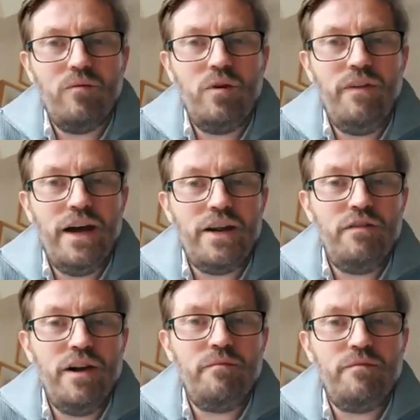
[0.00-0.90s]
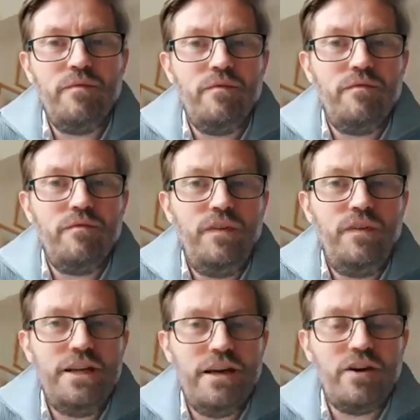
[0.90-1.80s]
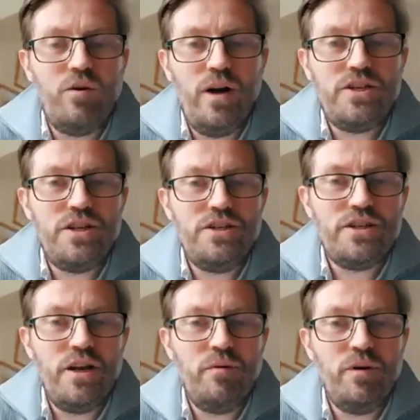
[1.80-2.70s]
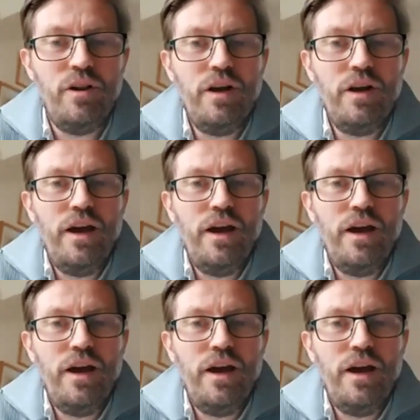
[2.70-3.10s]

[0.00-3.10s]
We've had over 37 questions, so